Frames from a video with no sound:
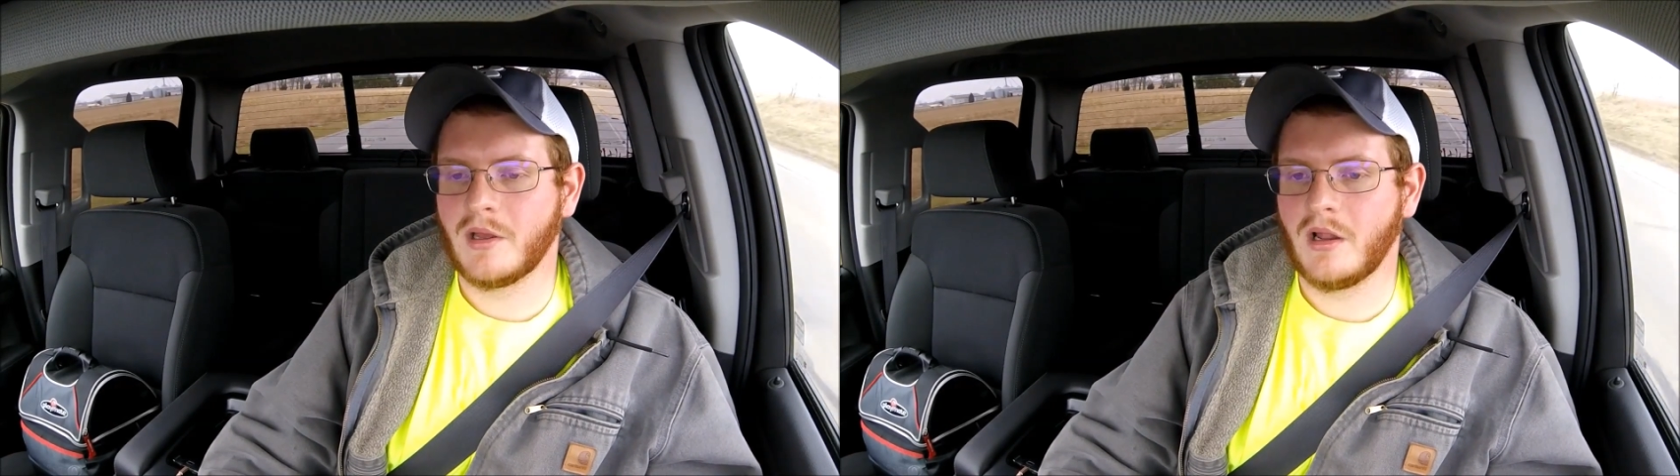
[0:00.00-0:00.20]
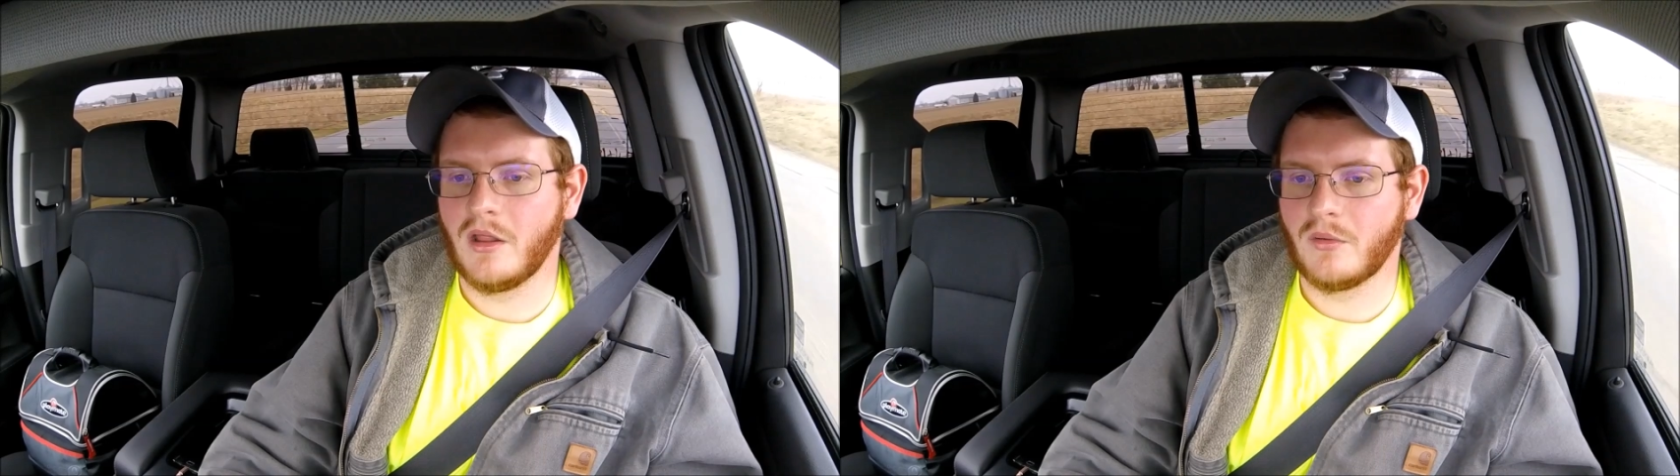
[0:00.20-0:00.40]

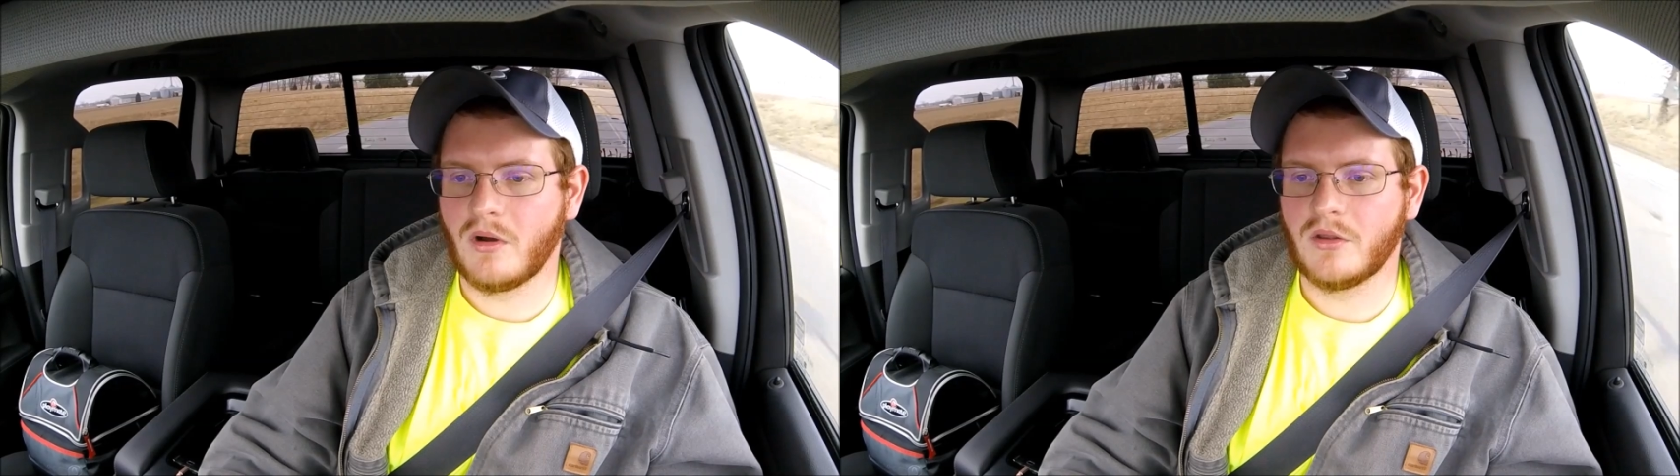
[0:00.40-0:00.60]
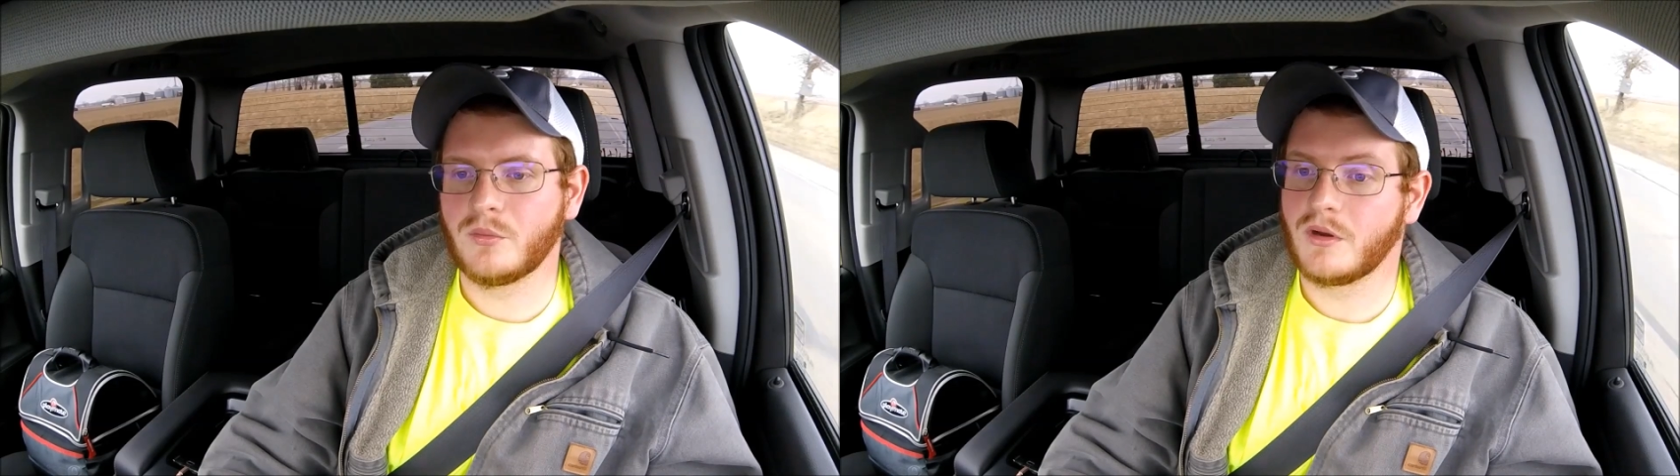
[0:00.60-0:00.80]
but
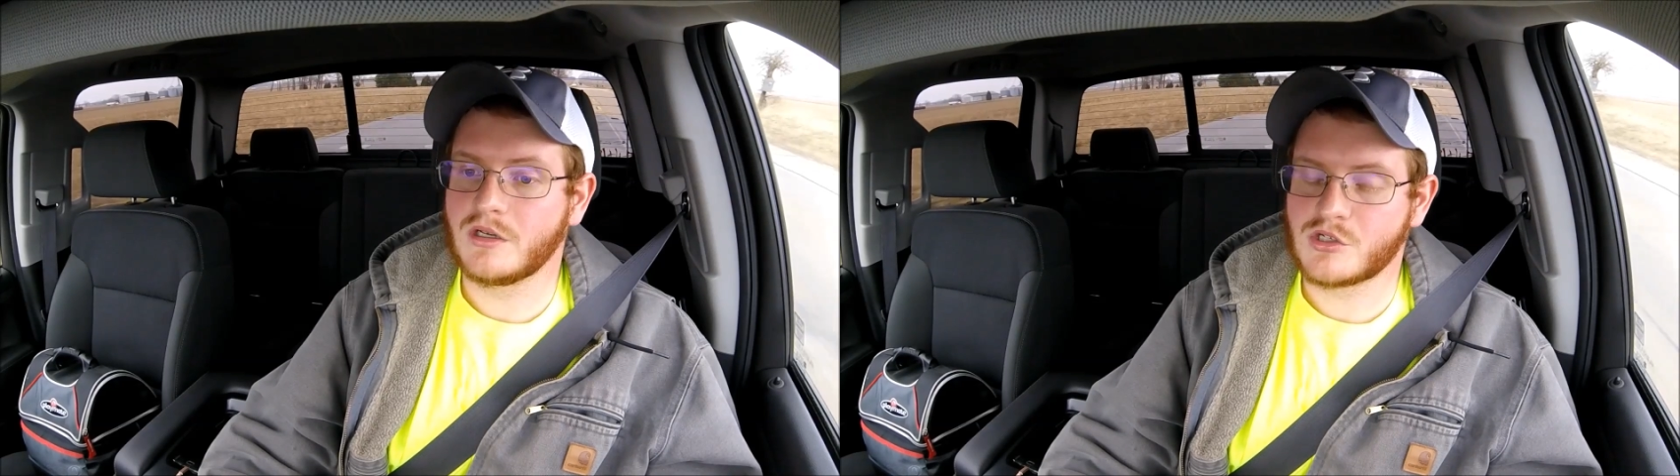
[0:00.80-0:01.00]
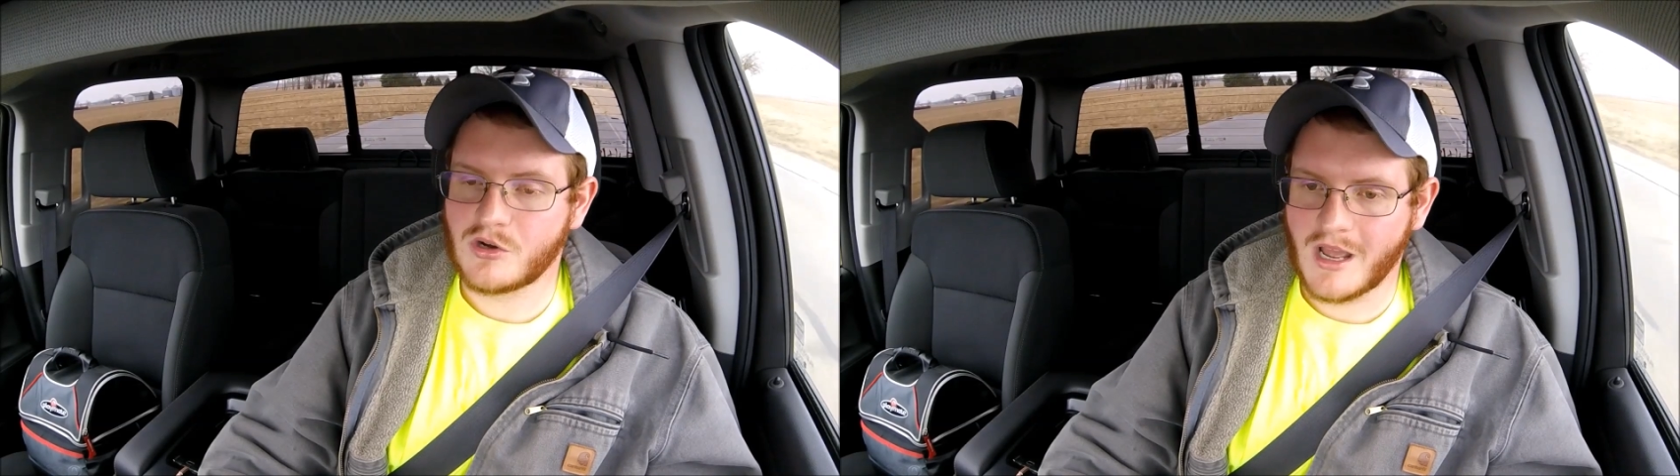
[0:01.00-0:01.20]
otherwise we're
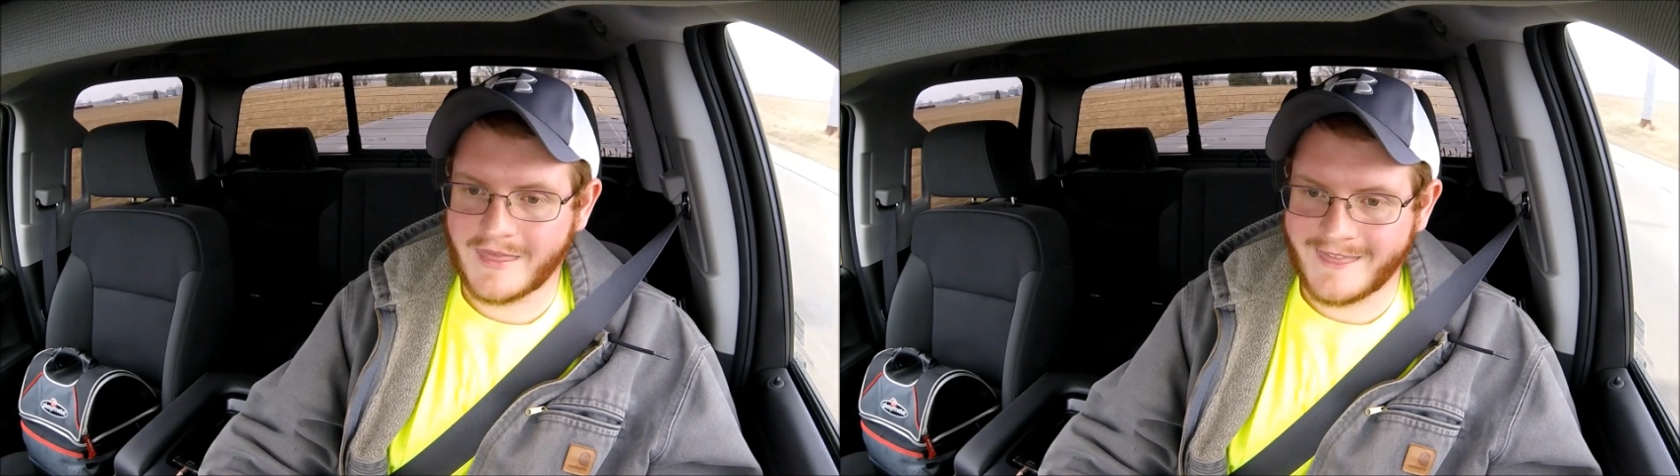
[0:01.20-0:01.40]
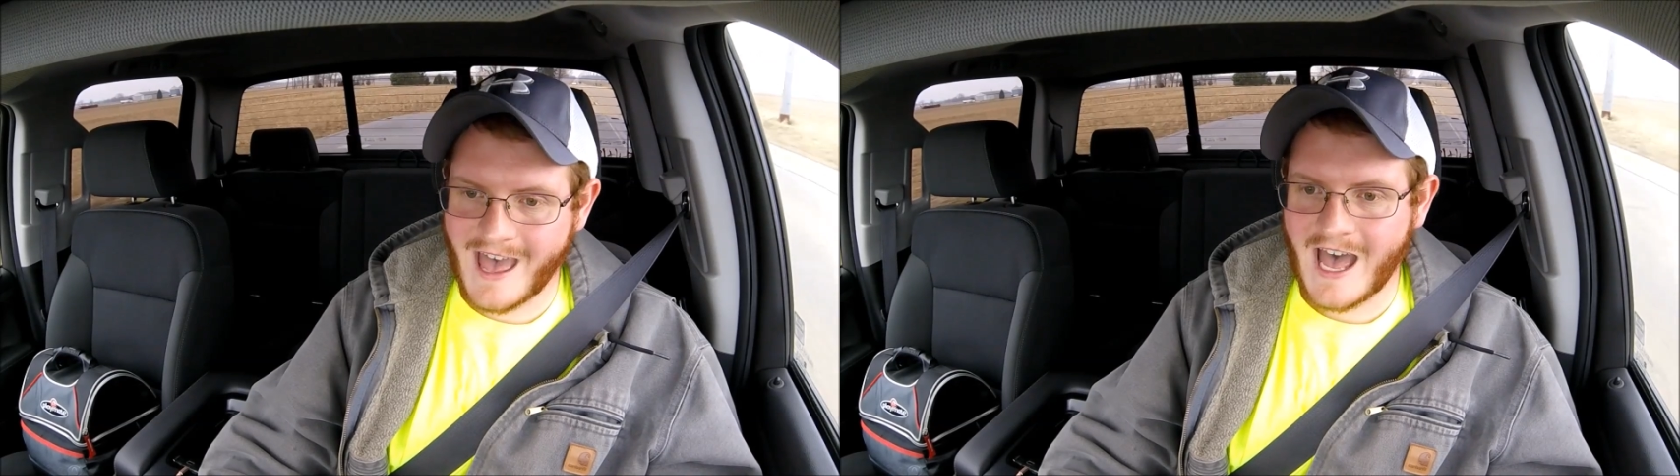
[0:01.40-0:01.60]
going to try
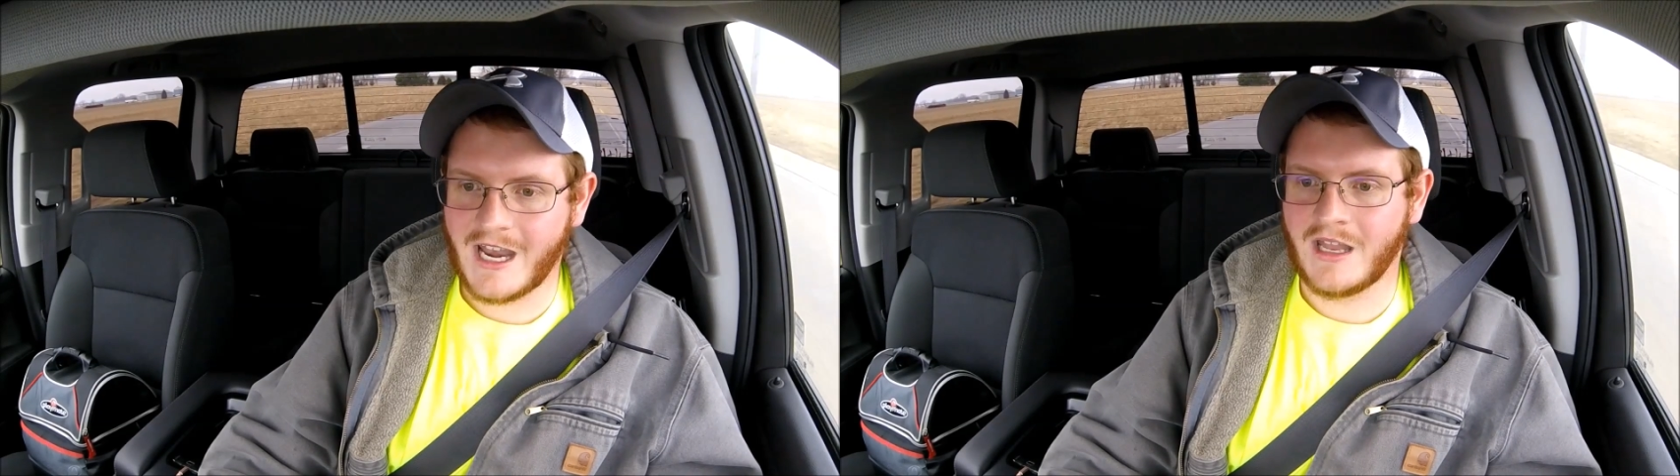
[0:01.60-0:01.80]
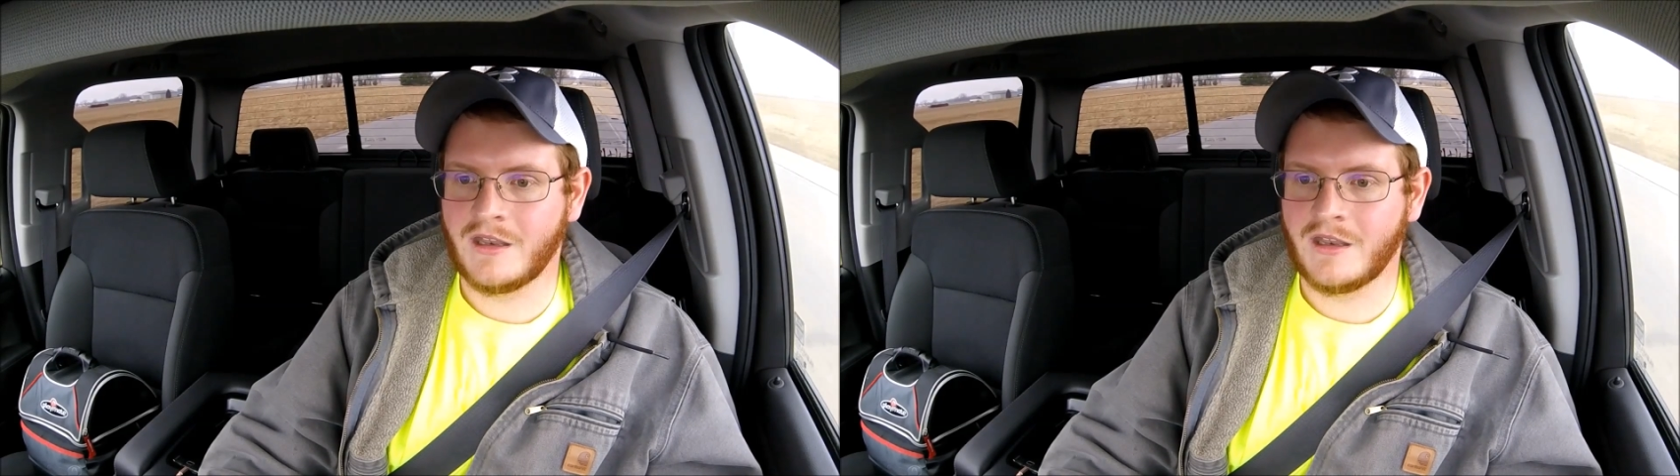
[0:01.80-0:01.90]
that,